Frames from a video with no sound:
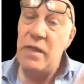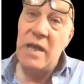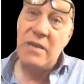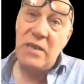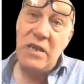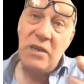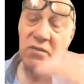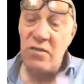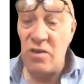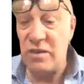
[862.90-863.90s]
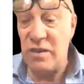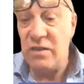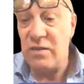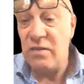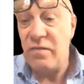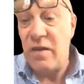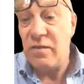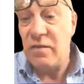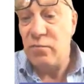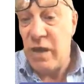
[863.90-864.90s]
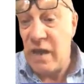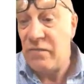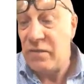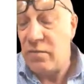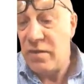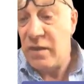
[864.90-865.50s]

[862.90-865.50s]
I mean, that segues nicely into the fact that we have to,